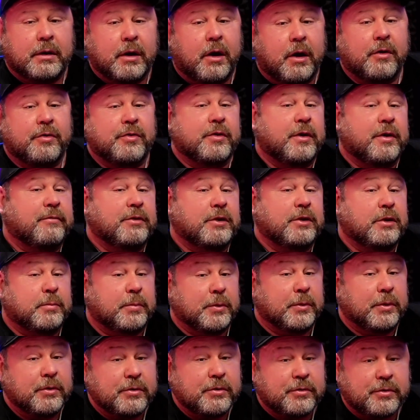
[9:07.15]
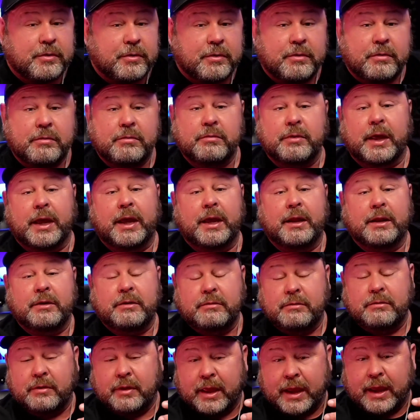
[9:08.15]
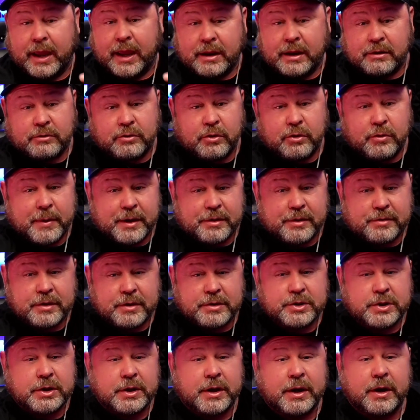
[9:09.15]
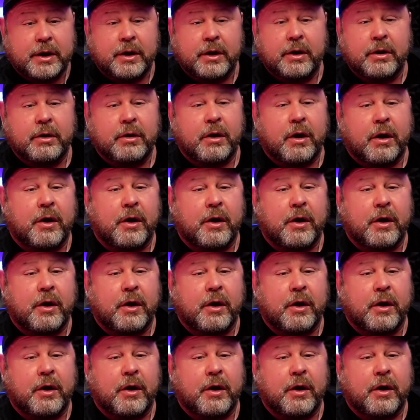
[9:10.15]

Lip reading: Also give it to the producer, the head 2-mix engineer.